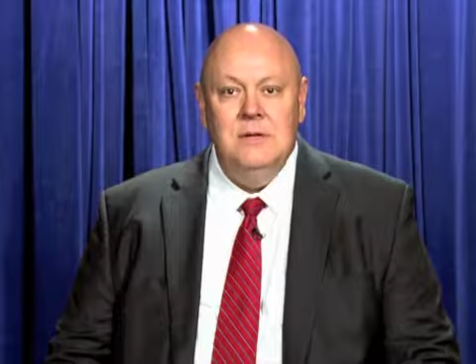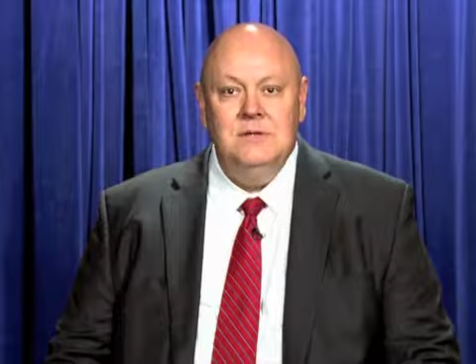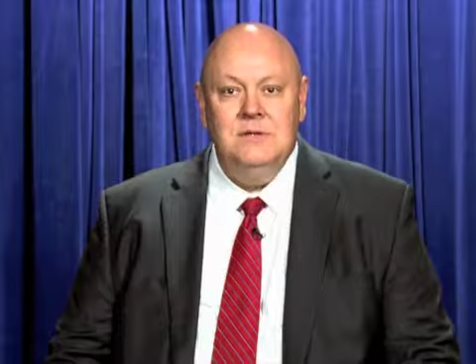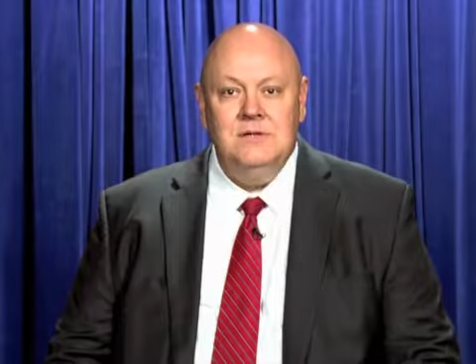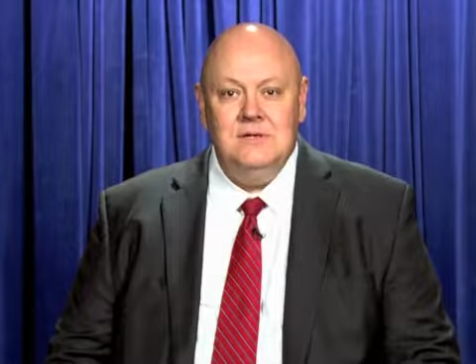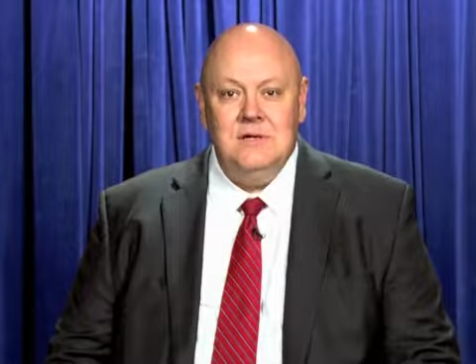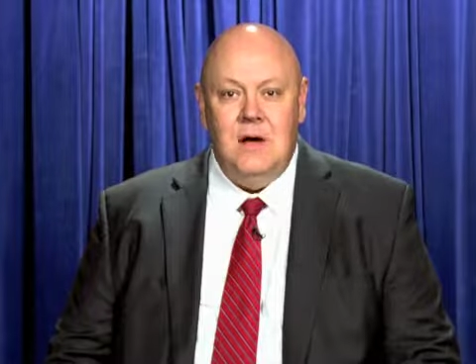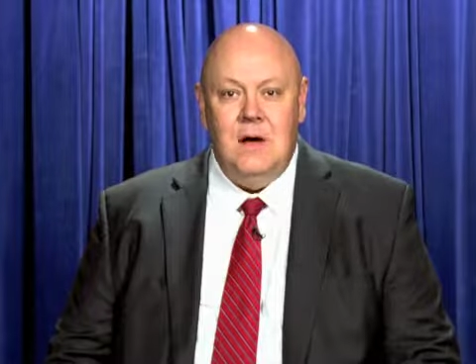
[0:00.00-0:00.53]

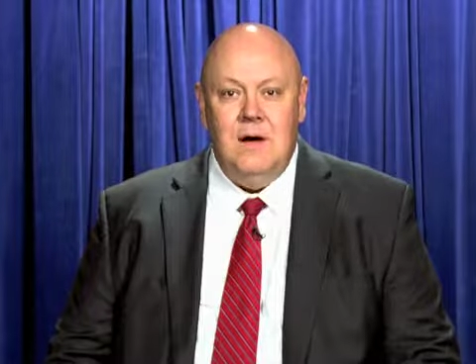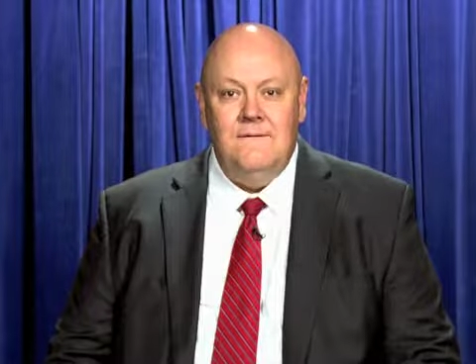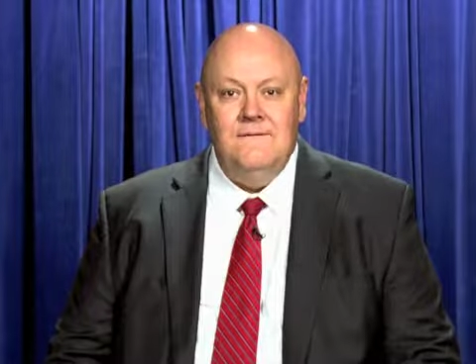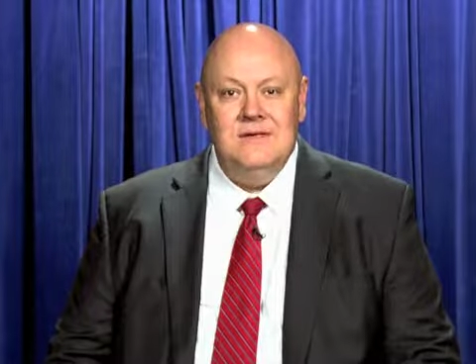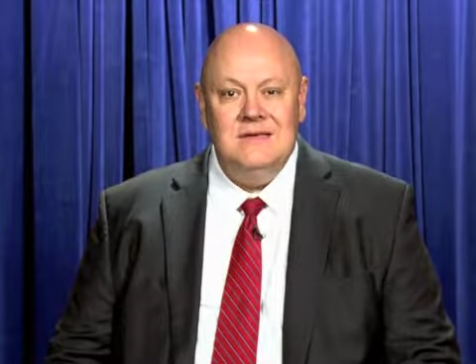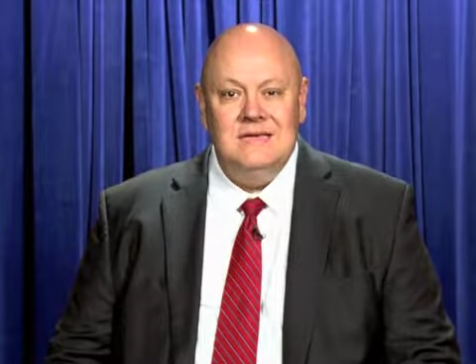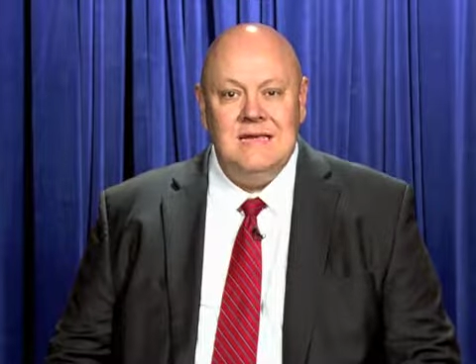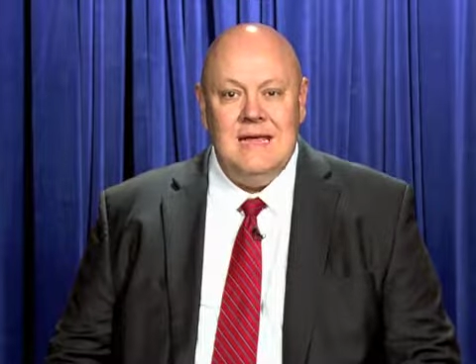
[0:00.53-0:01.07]
to solve
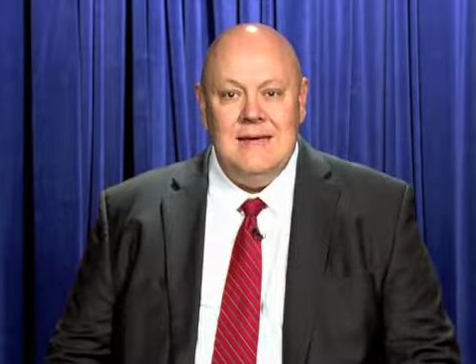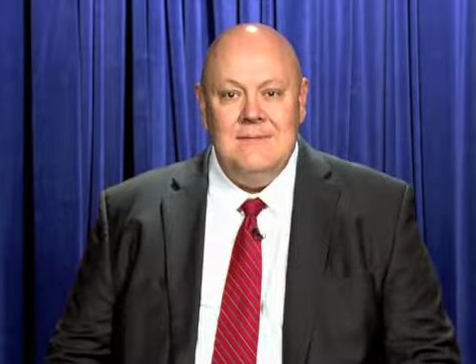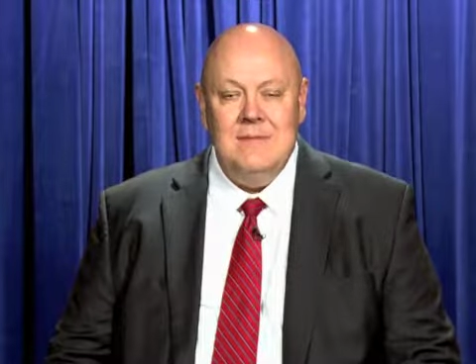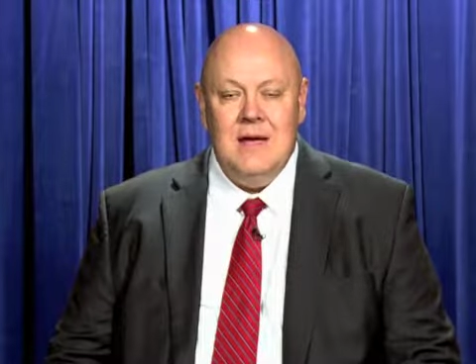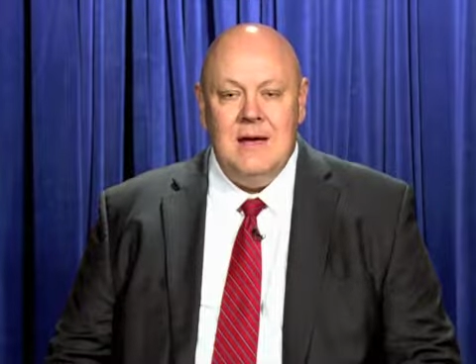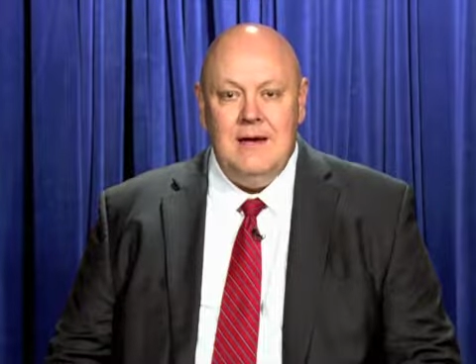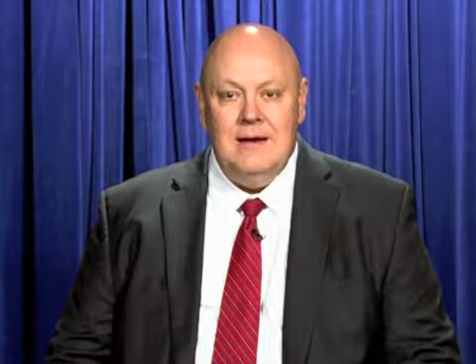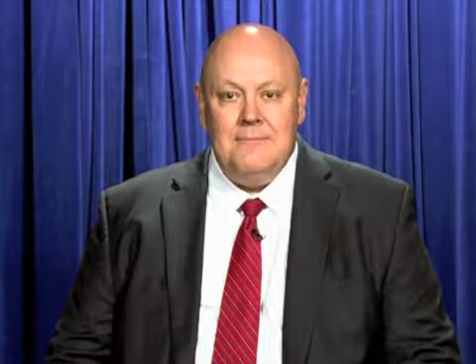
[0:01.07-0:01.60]
the same
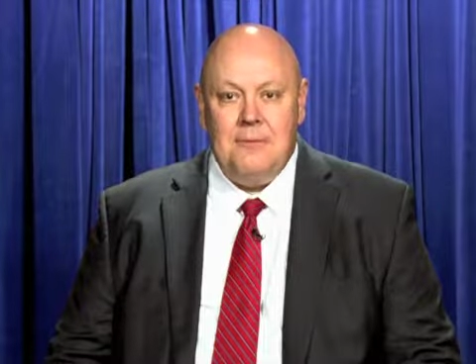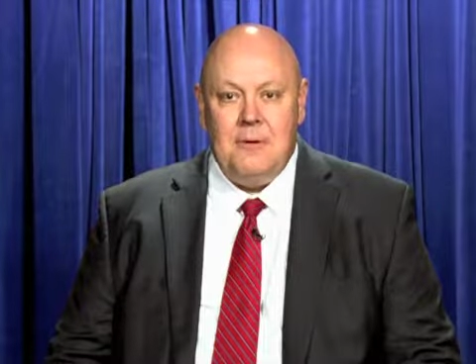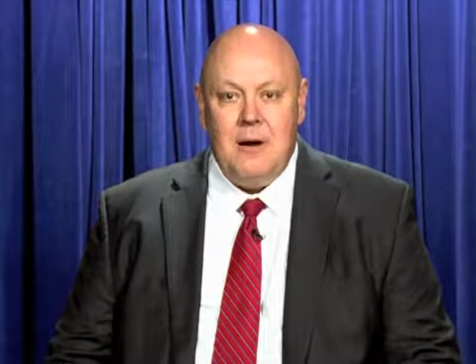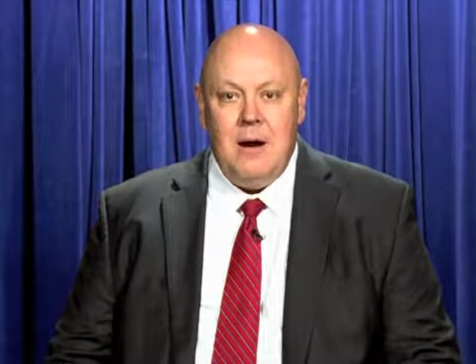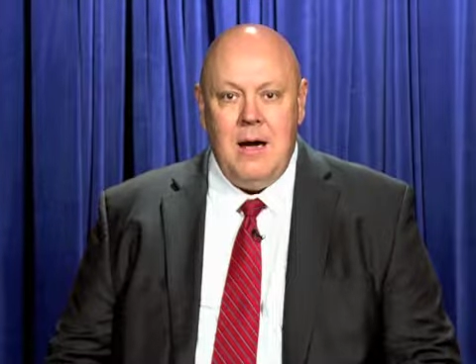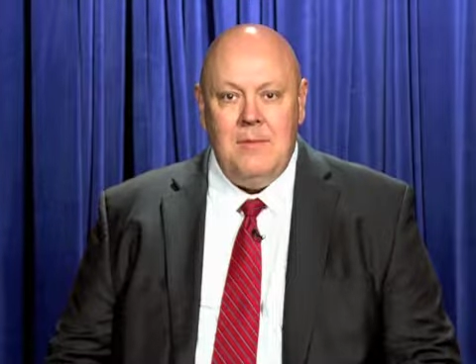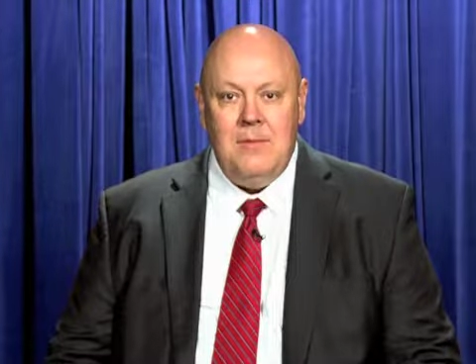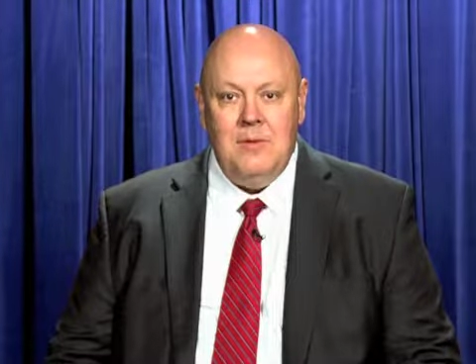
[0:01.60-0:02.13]
kind of
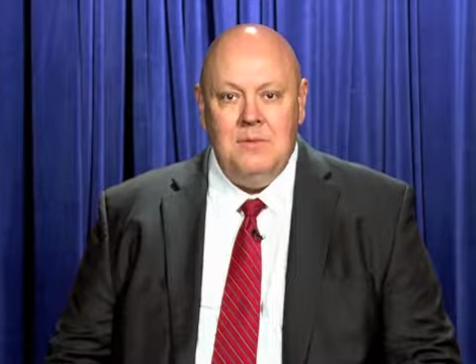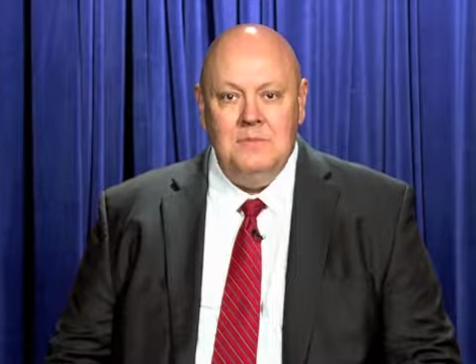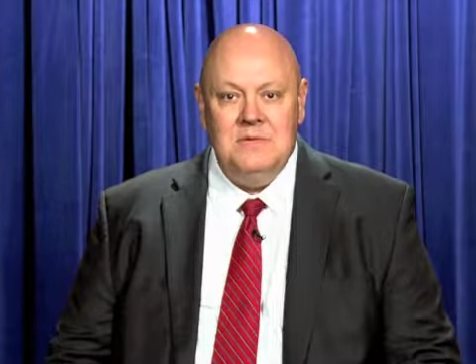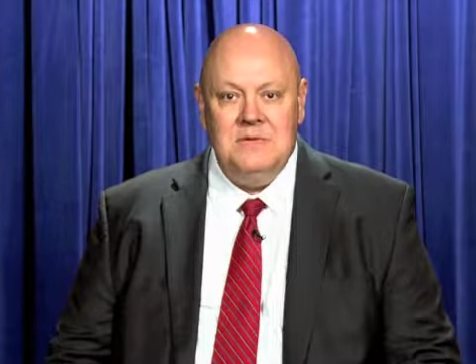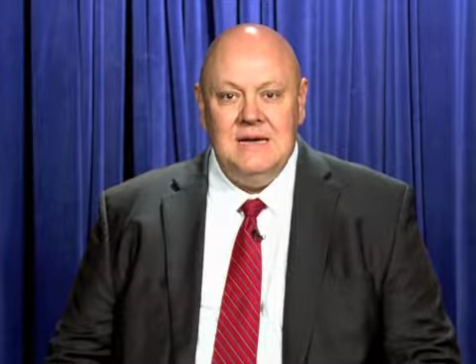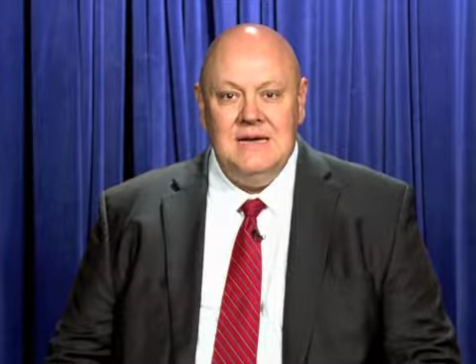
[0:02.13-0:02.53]
problems